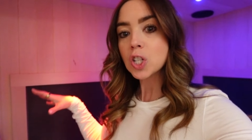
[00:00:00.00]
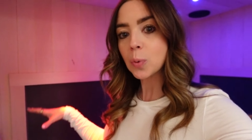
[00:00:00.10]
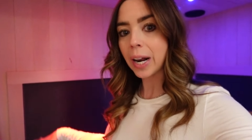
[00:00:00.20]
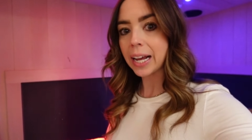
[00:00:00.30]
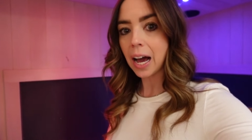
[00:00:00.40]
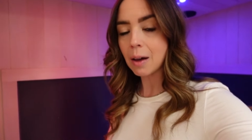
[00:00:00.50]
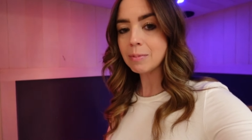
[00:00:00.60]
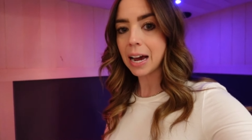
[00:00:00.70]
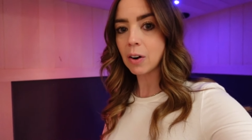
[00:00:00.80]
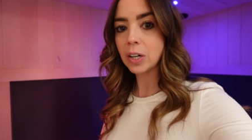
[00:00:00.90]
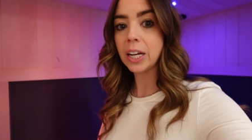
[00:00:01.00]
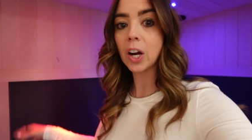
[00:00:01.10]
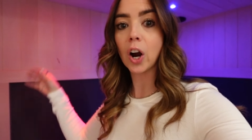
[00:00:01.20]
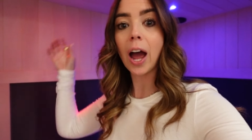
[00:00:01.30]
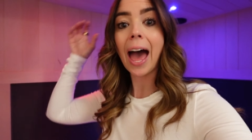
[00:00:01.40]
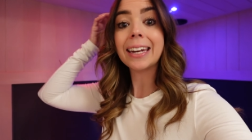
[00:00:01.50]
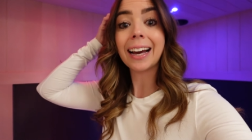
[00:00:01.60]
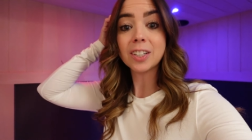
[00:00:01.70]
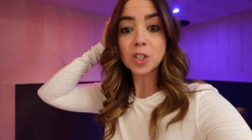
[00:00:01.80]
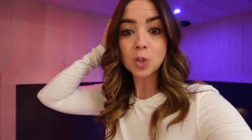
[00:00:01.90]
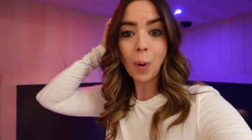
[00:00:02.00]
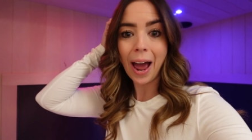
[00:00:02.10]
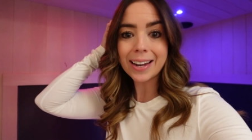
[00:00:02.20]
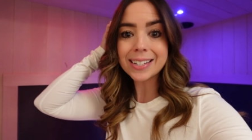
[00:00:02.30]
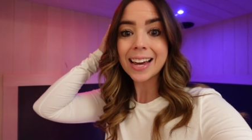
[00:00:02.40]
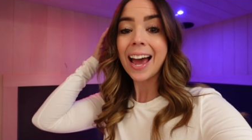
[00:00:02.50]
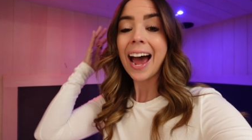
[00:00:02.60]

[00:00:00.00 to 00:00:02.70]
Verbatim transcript: So when I come down here and I sweat,